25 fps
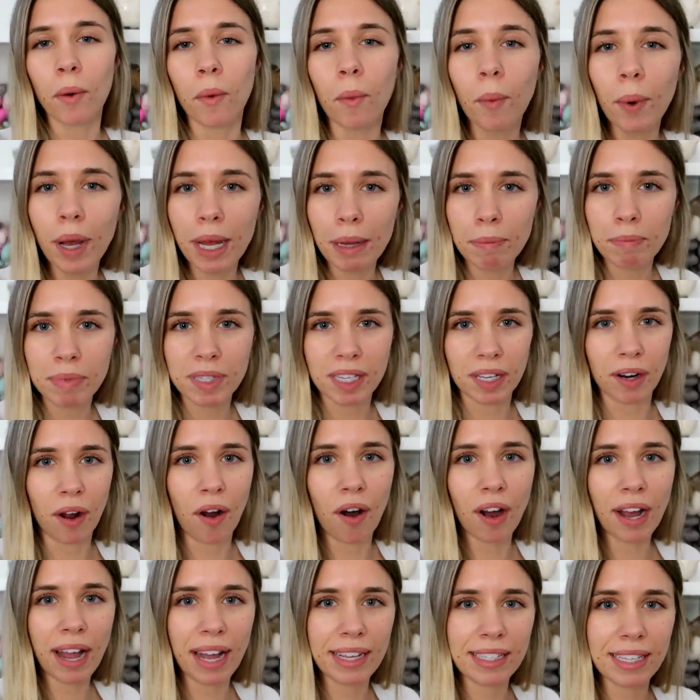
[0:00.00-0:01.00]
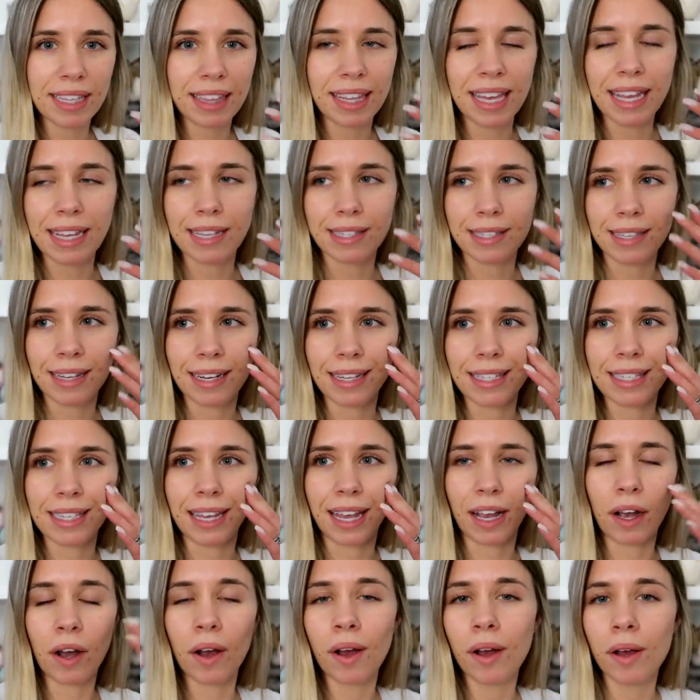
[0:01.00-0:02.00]
whips and all kinds of things that it's
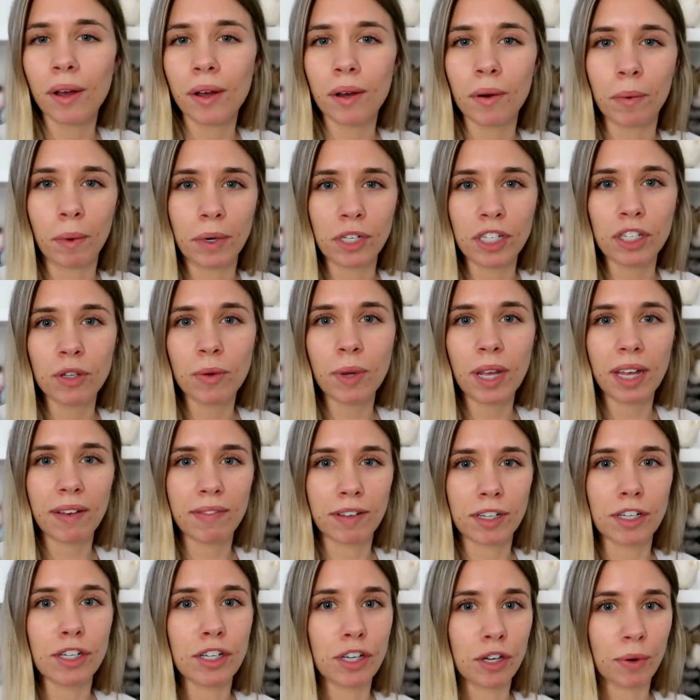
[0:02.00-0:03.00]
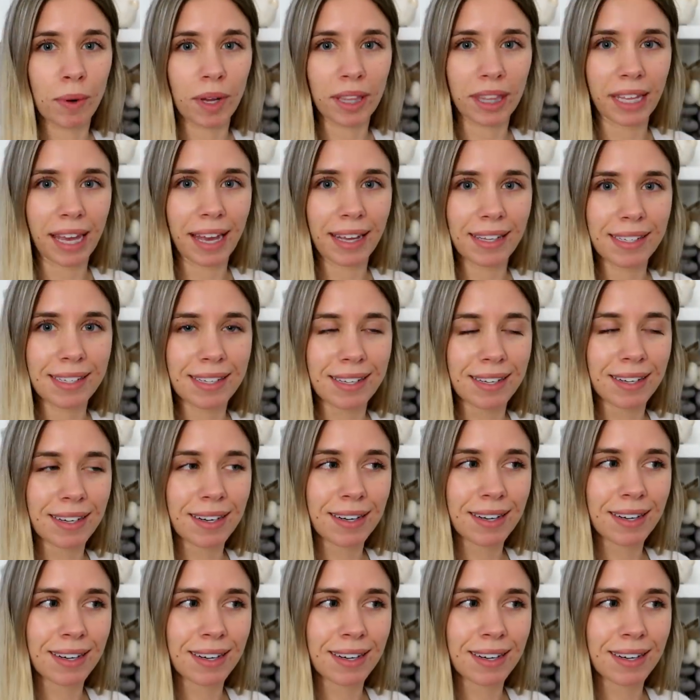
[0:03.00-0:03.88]
like, what do you even do with it?